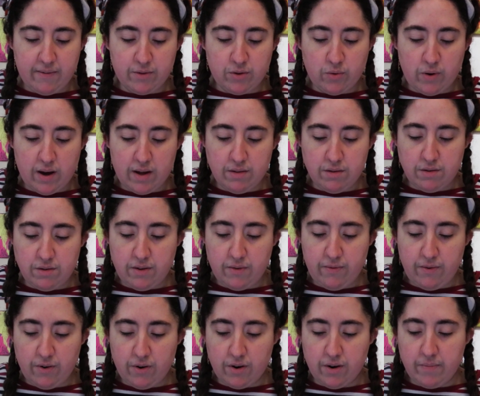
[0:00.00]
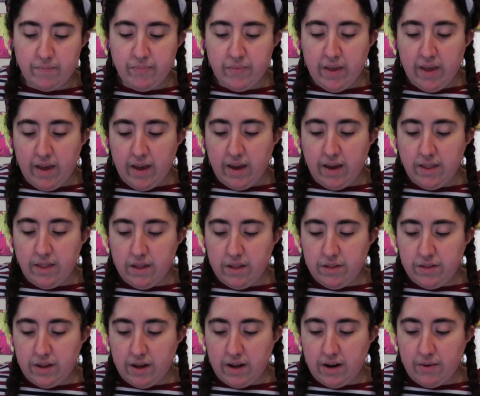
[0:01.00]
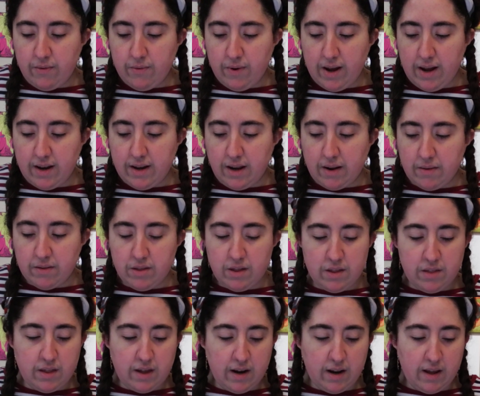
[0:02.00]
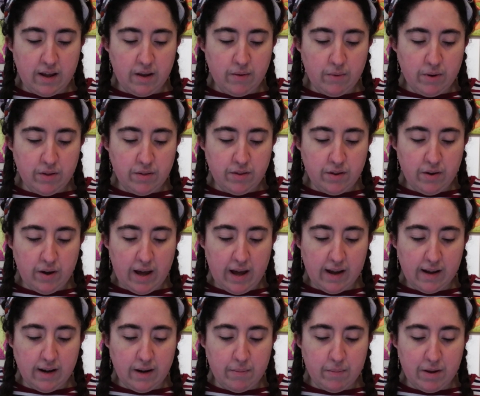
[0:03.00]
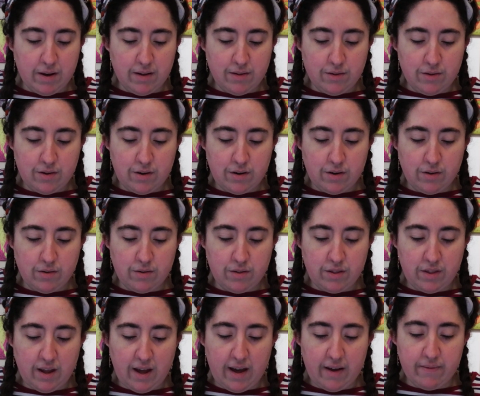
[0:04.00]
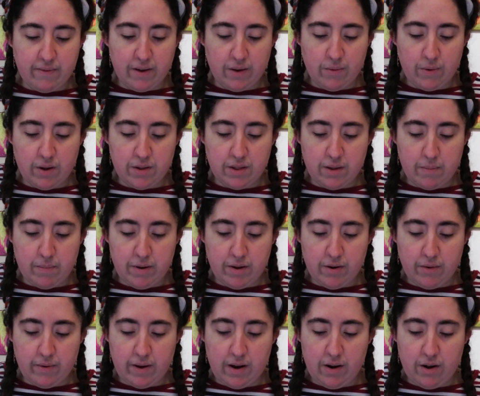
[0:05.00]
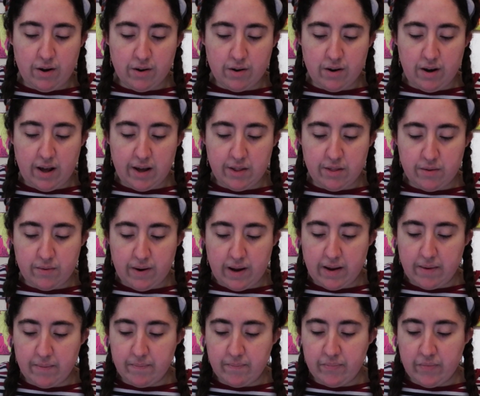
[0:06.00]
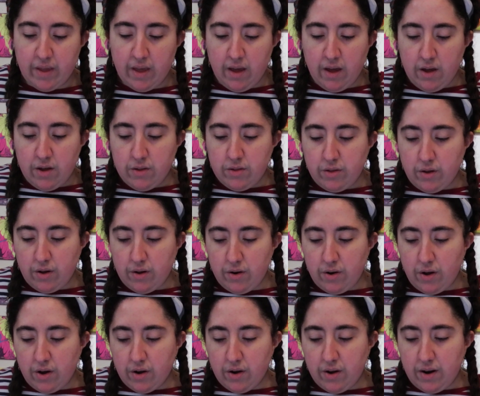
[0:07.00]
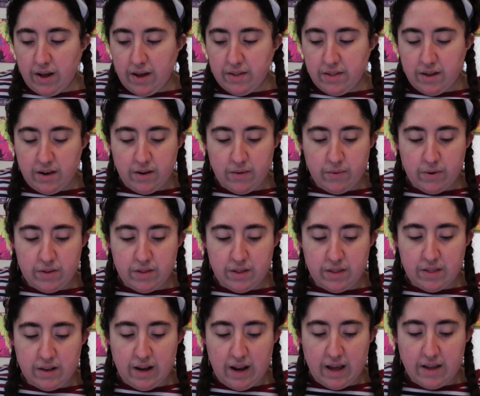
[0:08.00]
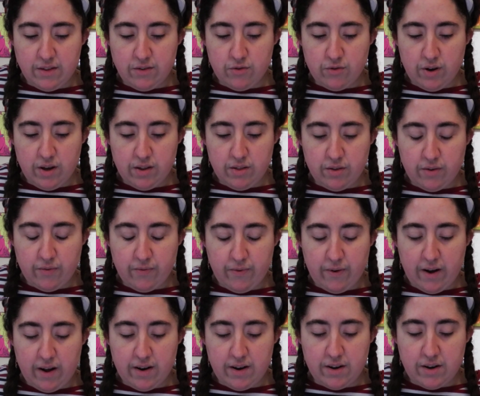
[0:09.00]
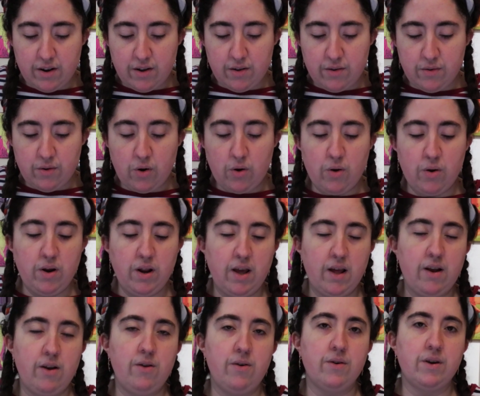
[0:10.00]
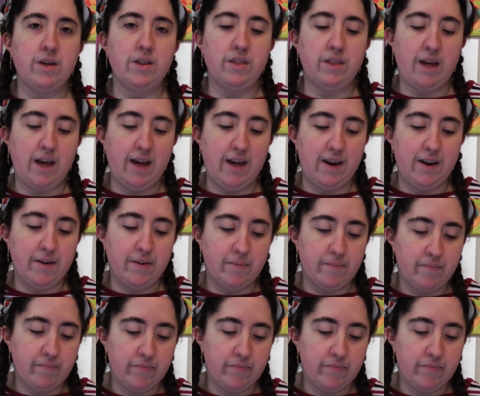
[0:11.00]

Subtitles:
twice on the floor. It then started raining. Since Anahid was still acclimating to the new staff, it was a bit of a localized rain, so localized that it was a slight drizzle falling only on Loki's head.